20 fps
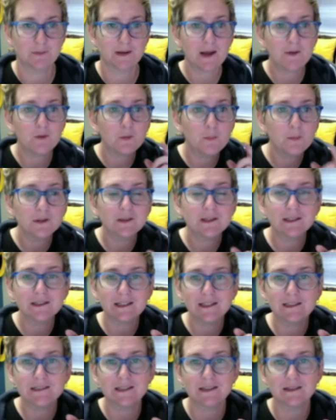but I will put the
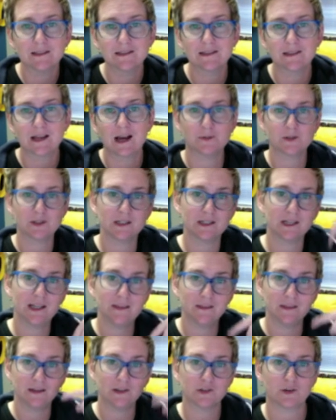link to this option
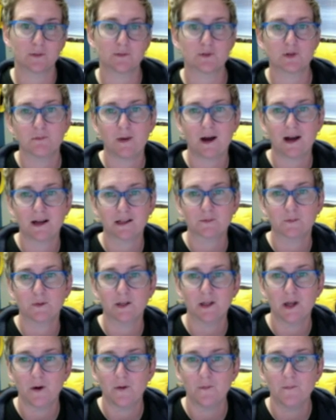in the description box
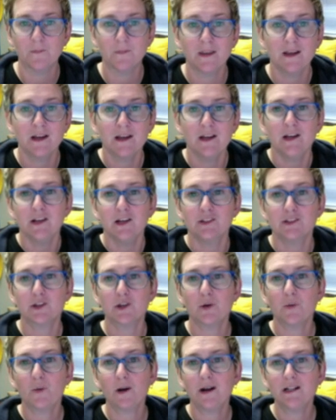below. So
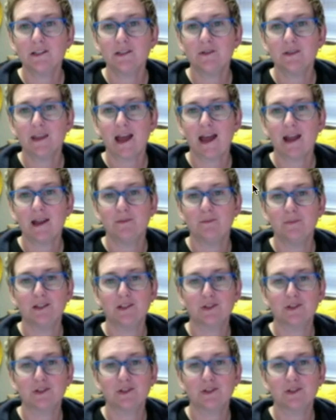you'll want to do that